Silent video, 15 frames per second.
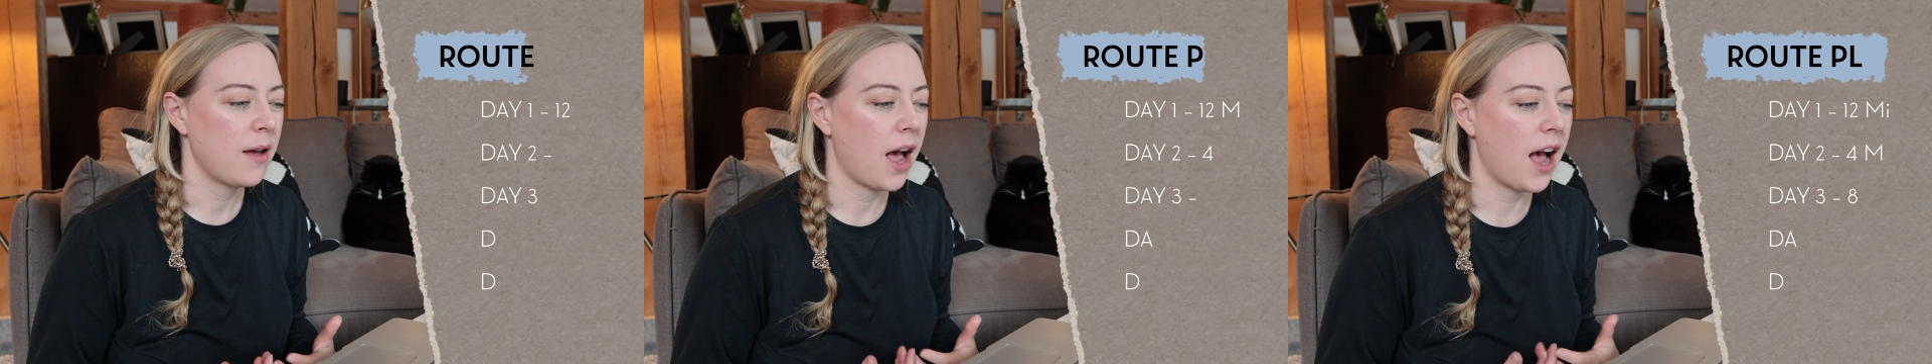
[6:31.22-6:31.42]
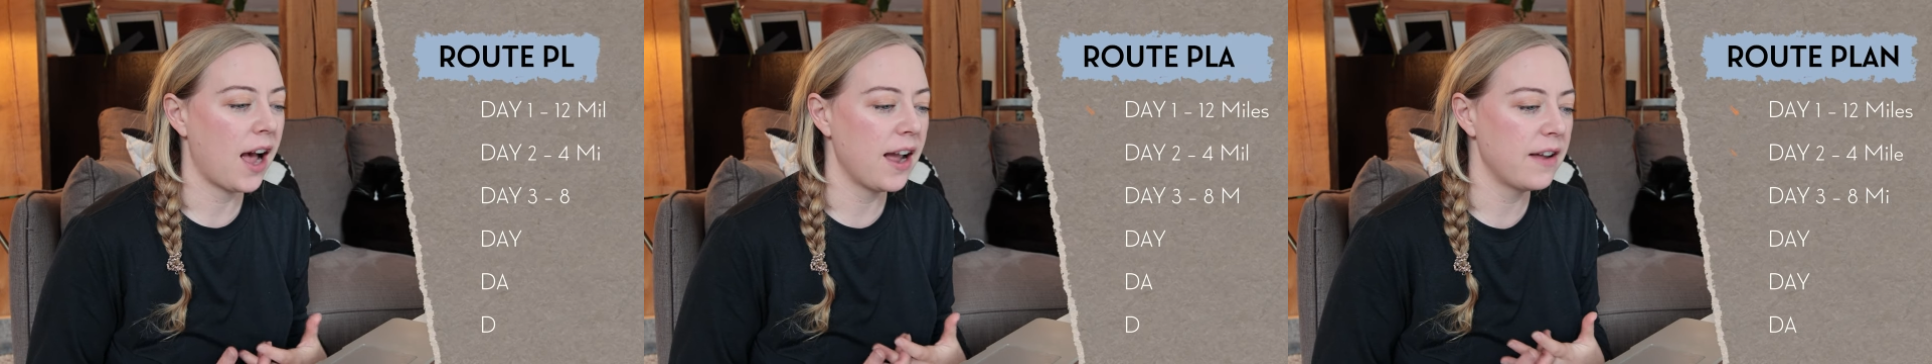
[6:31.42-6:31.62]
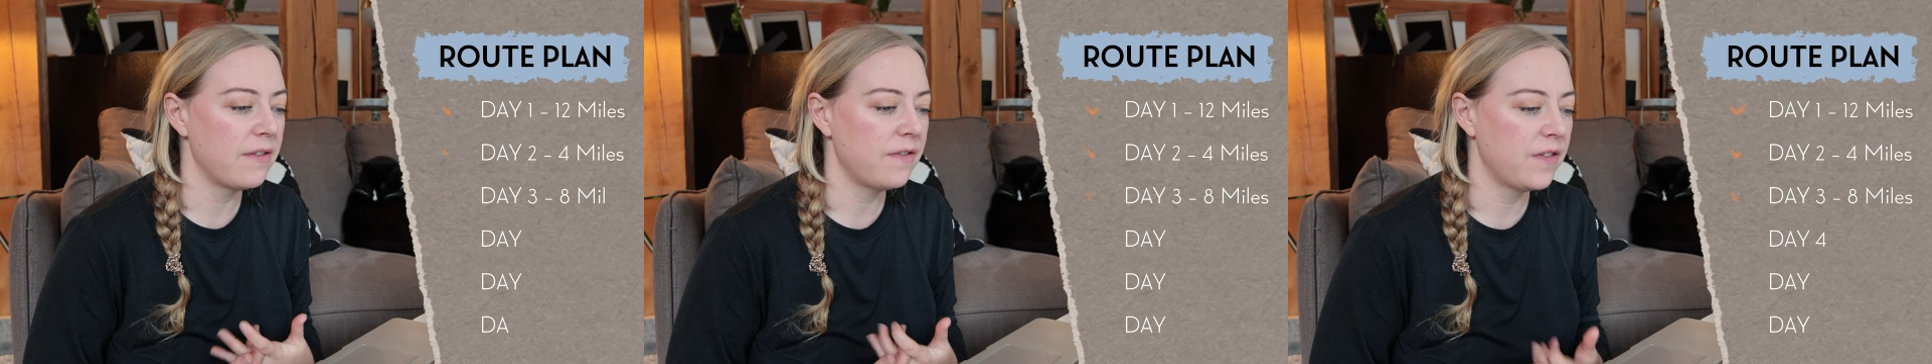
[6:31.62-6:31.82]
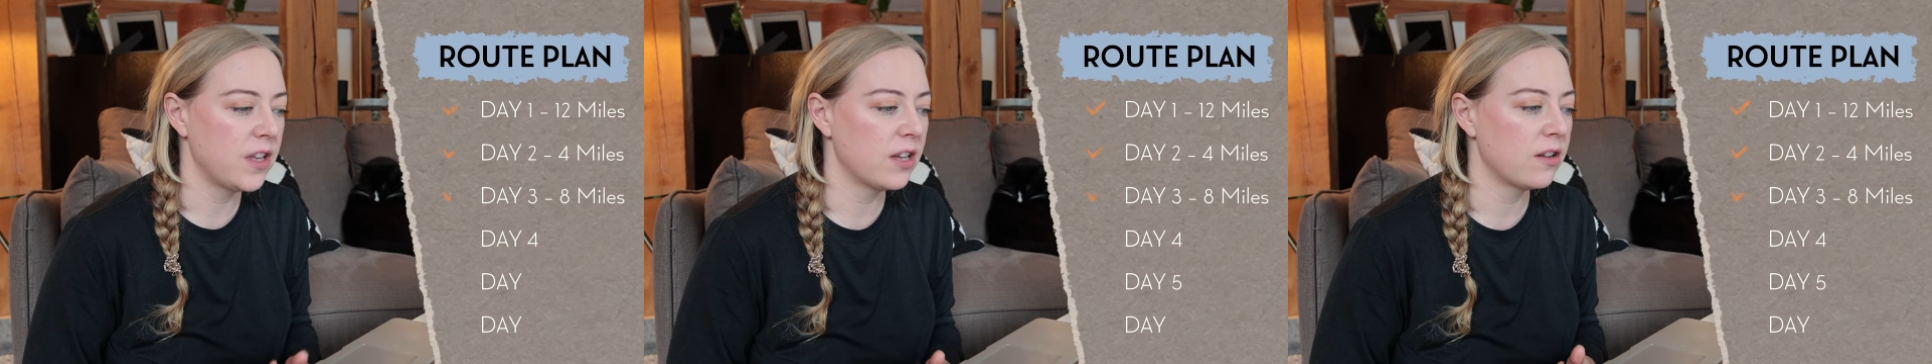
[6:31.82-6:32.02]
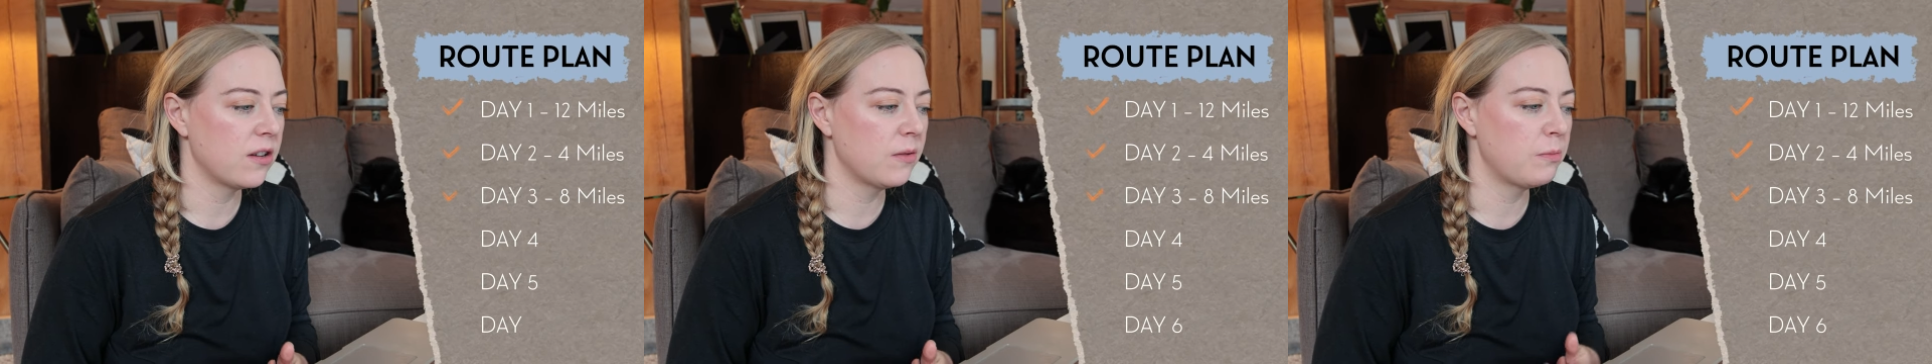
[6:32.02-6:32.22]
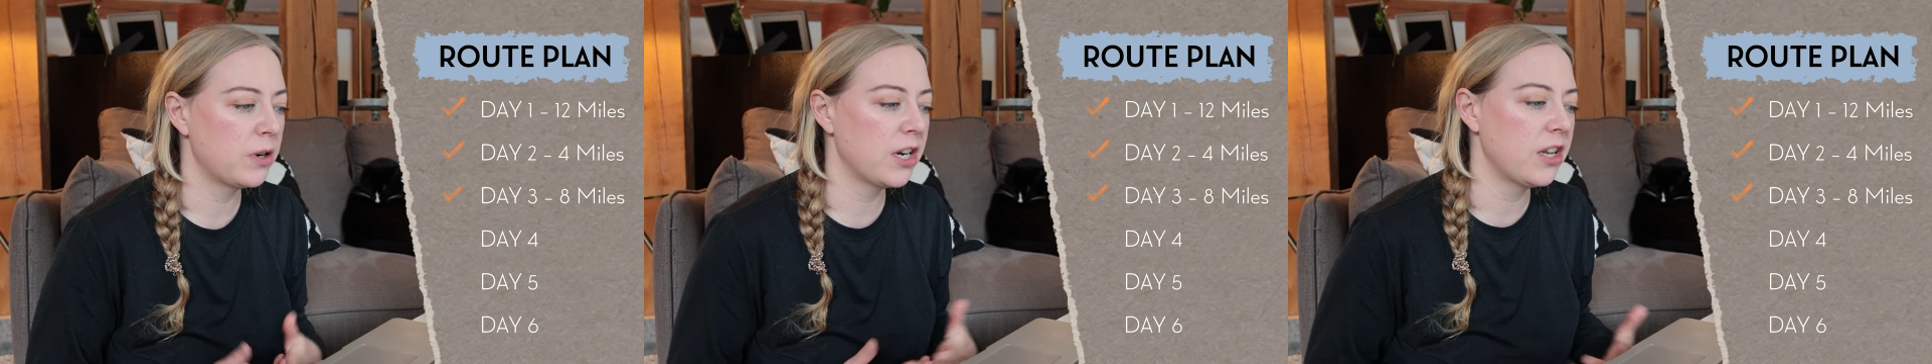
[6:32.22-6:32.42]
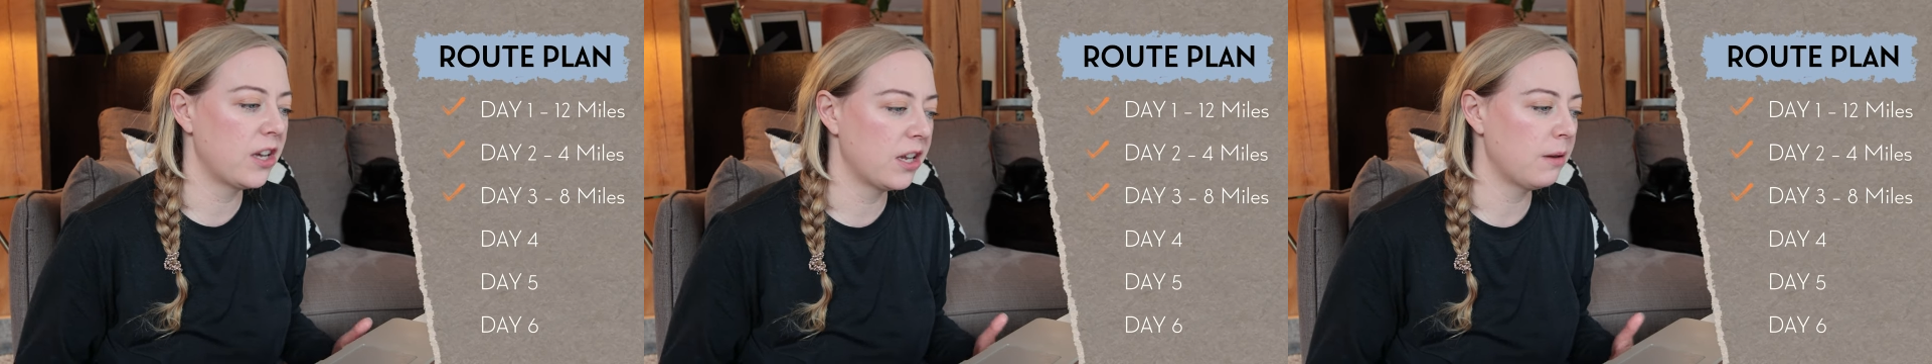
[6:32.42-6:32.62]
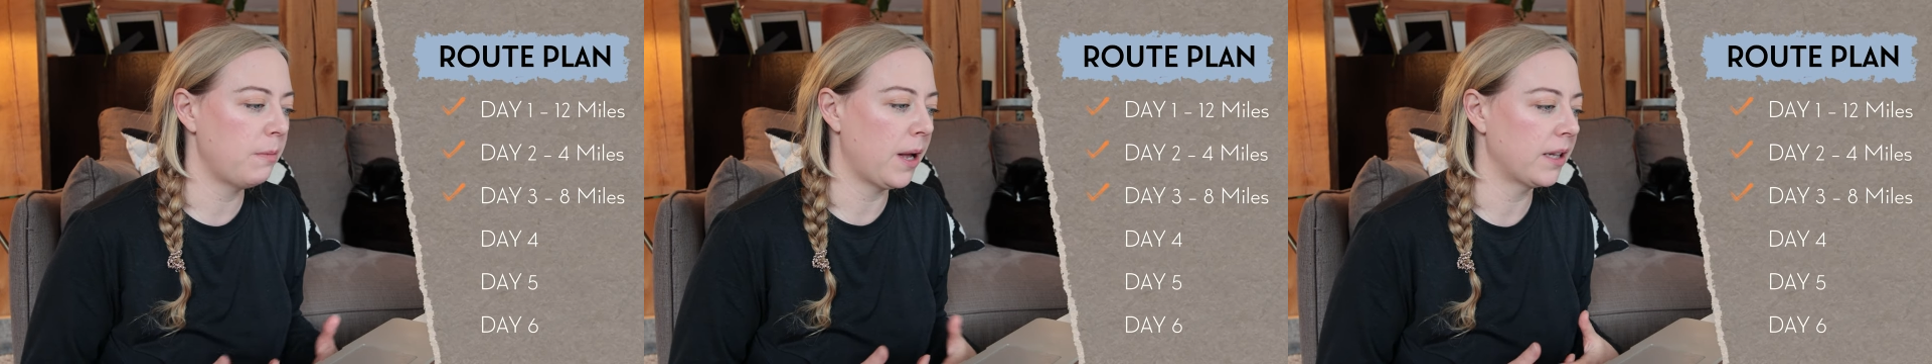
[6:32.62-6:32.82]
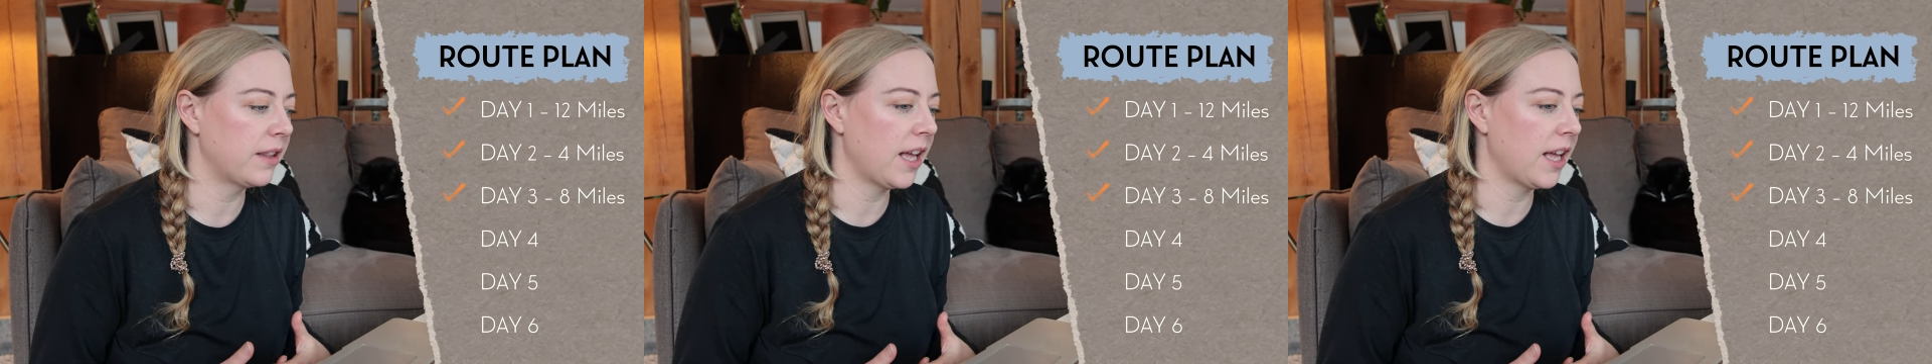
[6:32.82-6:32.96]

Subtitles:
I feel pretty good about